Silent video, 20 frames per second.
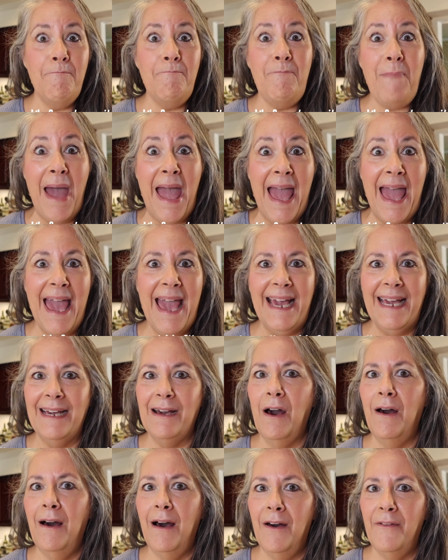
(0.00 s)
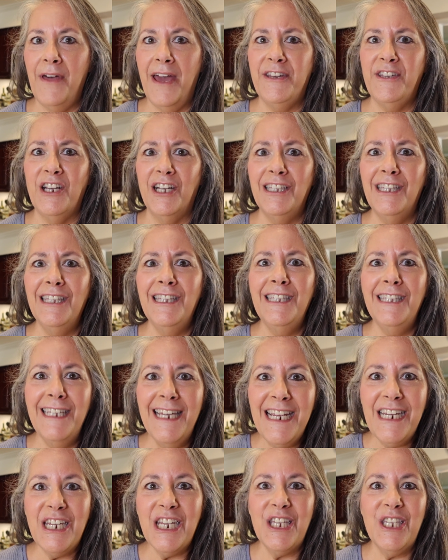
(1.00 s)
bang. Oh, that
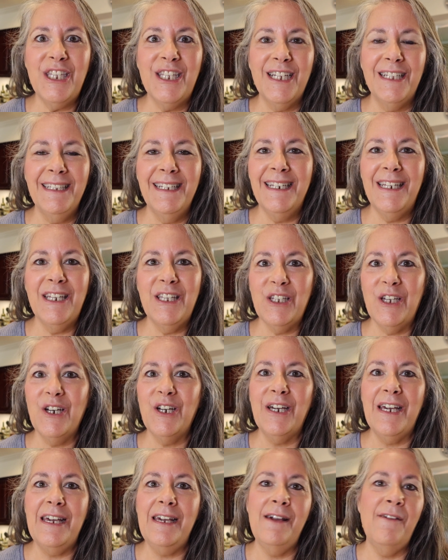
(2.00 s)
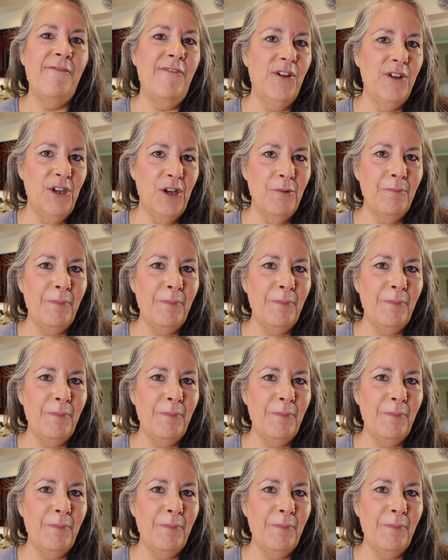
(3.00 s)
delicious cookie for your